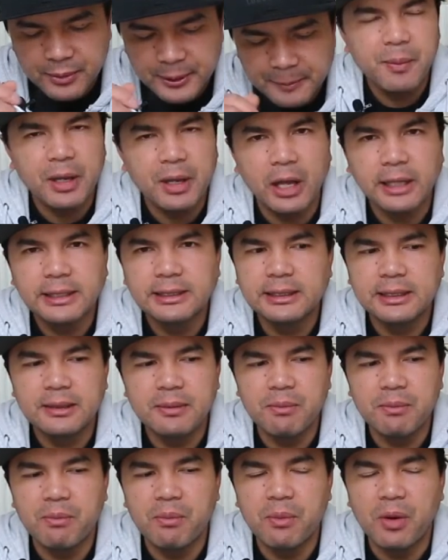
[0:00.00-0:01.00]
I mean, I
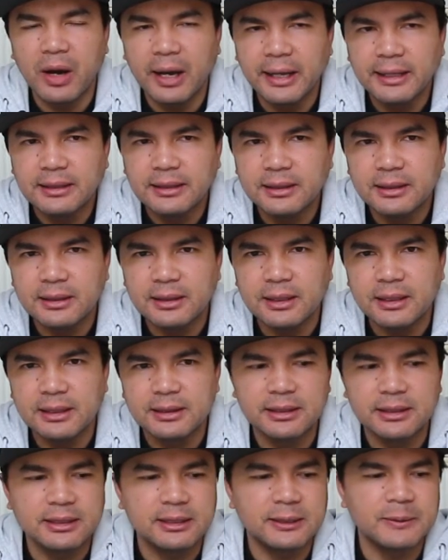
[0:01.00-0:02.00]
didn't mind it.
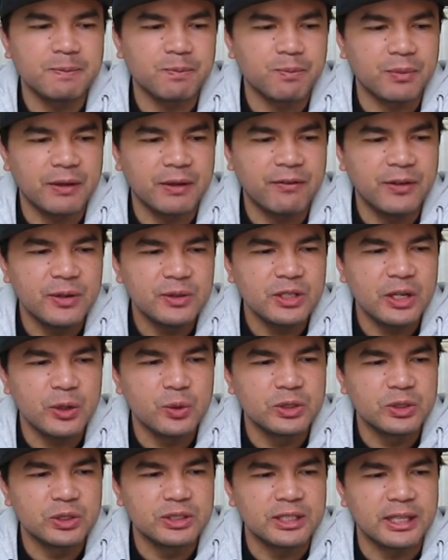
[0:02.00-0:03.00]
It just feels like
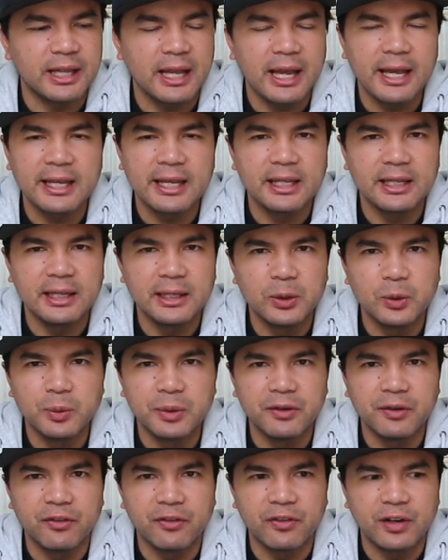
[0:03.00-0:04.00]
it was just lacking a little
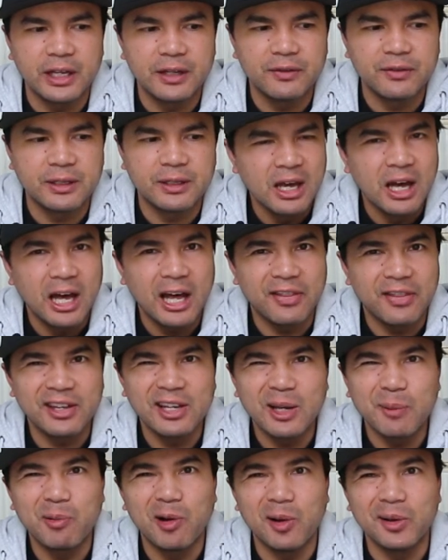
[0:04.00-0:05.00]
bit of flavor. I
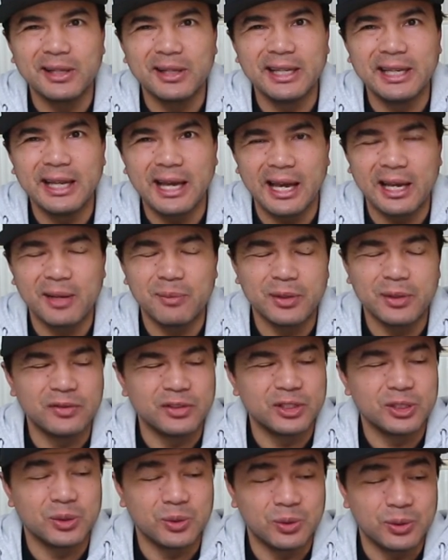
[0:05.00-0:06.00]
think I probably need to add a bit
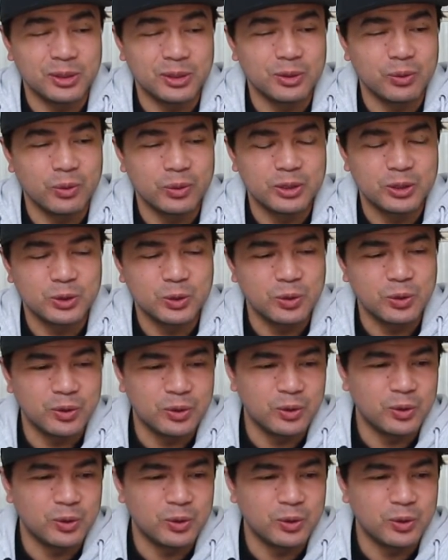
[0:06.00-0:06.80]
of soy sauce to it,